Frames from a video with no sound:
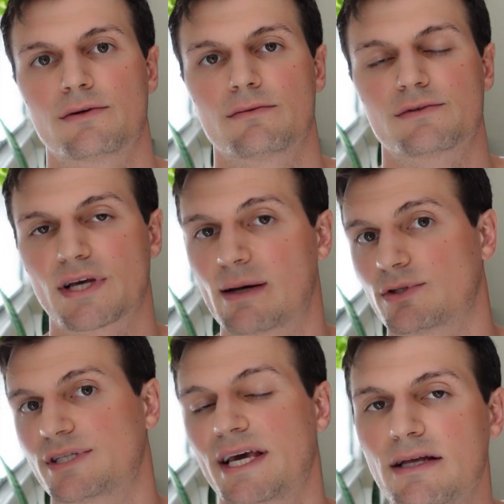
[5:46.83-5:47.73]

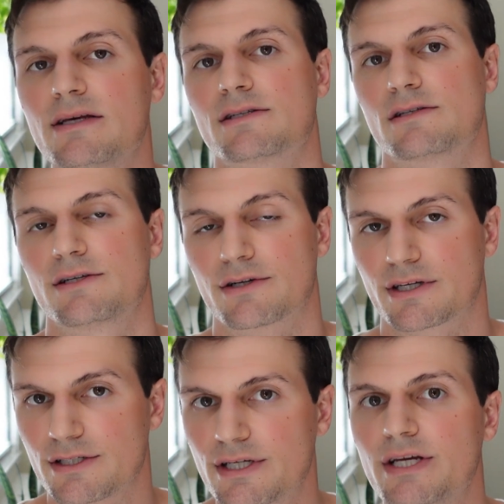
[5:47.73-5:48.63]
simultaneously you're
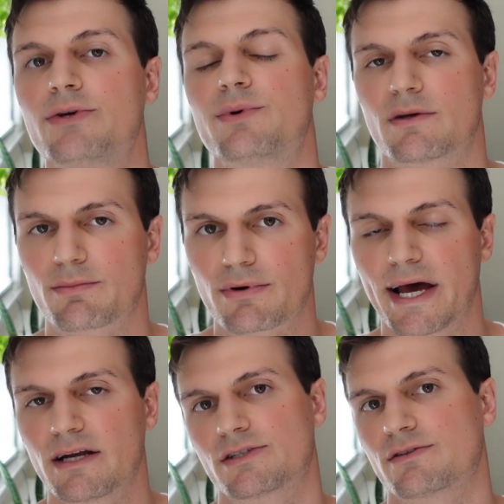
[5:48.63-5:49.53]
continuing the
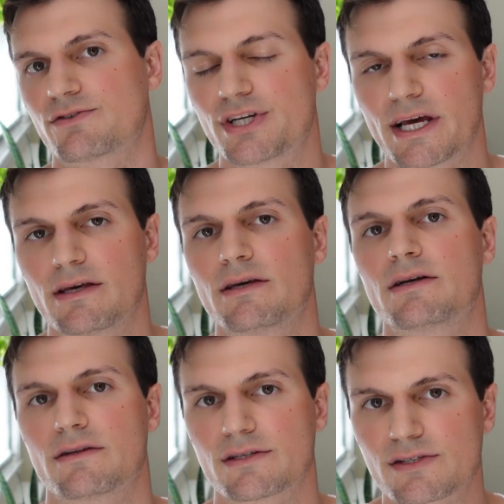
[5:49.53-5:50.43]
practice of checking
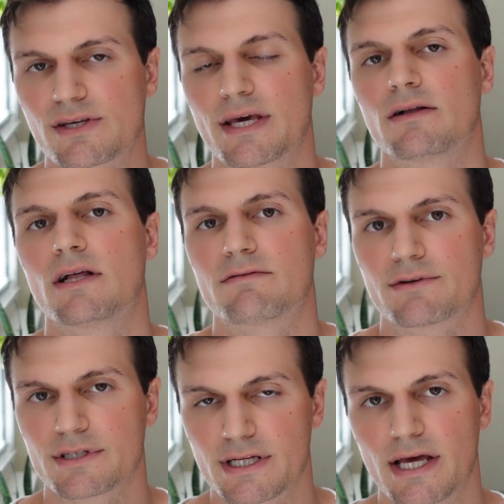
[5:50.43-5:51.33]
in on the scale
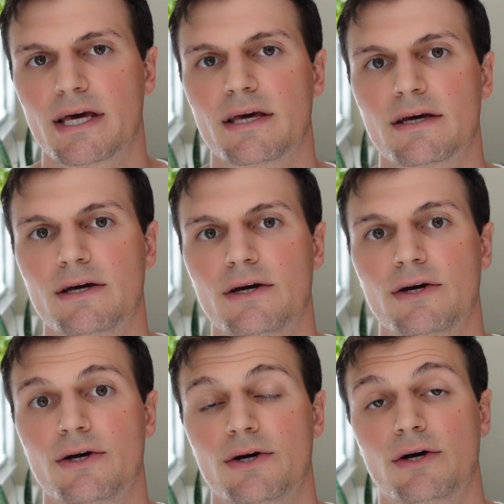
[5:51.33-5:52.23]
every day.
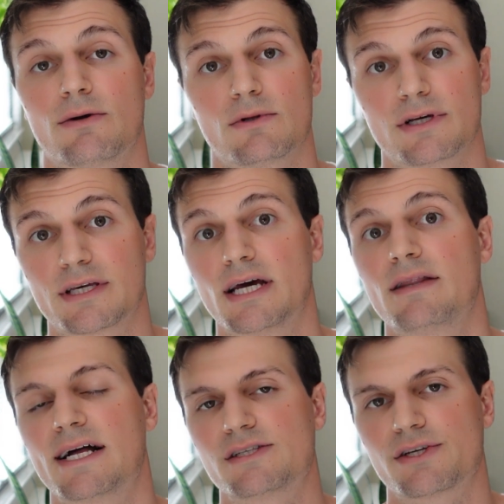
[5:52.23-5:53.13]
Well,
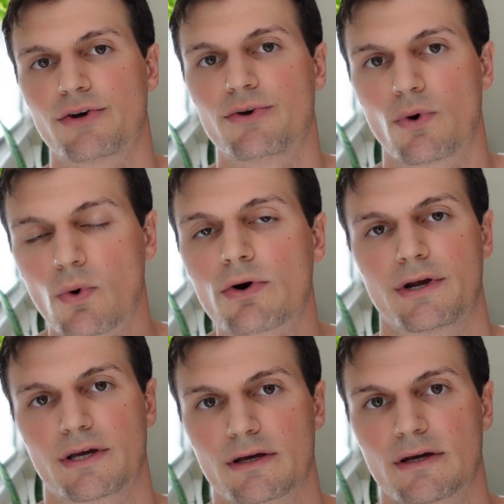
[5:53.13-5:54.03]
again, that's
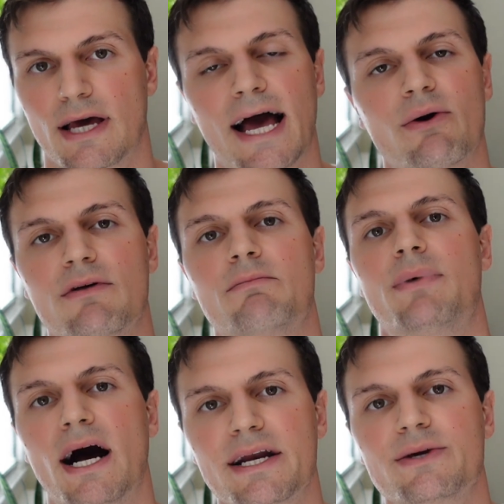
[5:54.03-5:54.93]
ignoring how the
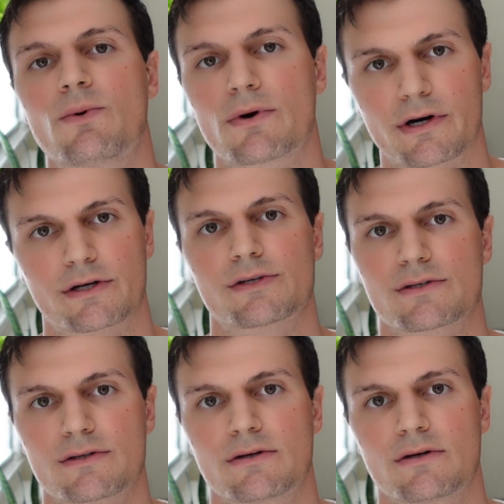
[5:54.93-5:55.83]
body
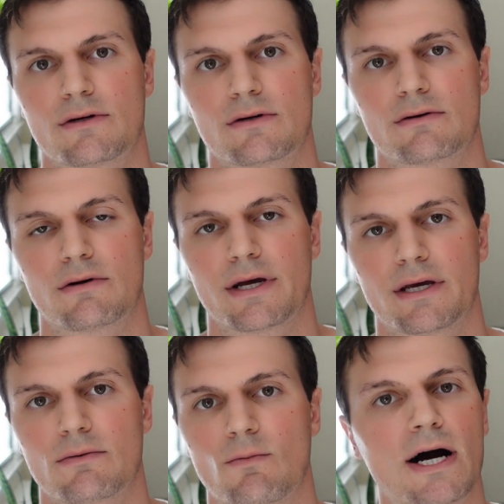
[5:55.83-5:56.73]
works,
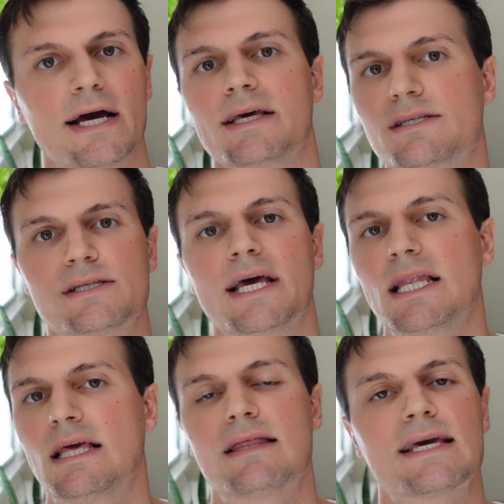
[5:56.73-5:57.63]
right? Why isn't
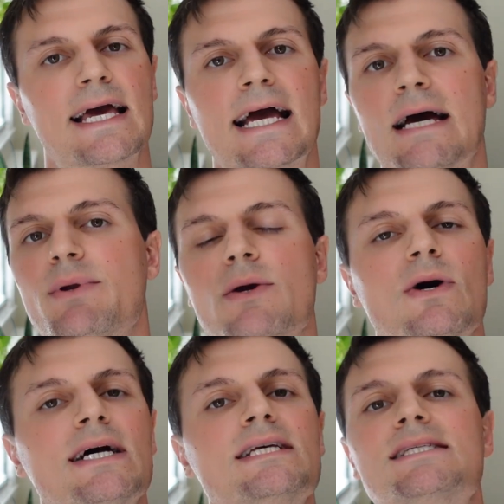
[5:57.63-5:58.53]
anything happening?
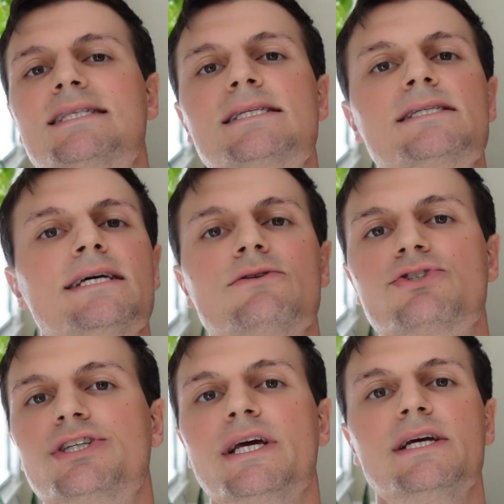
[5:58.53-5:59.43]
Why isn't the scale
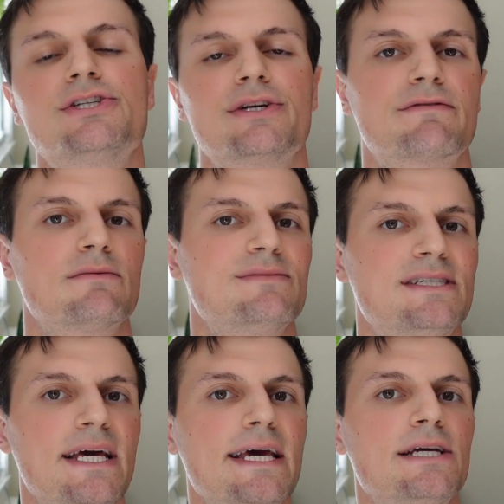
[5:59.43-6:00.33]
changing from
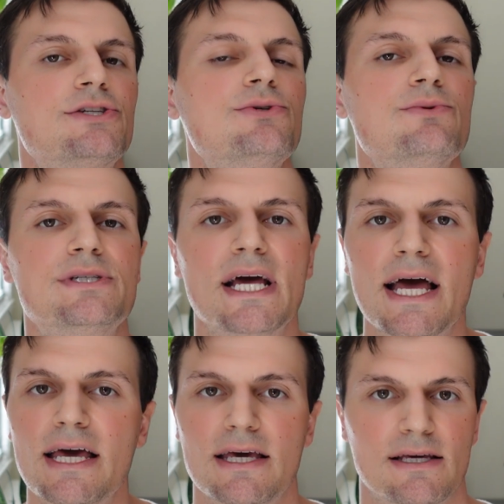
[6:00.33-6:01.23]
day to
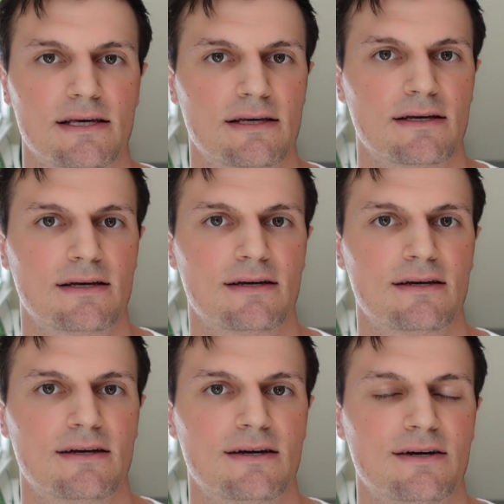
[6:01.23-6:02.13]
day?
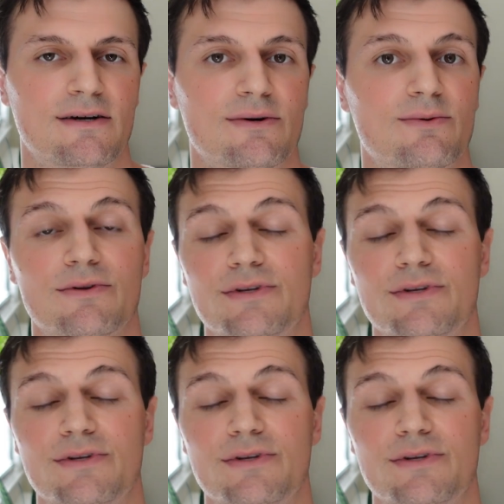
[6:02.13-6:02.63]
Well,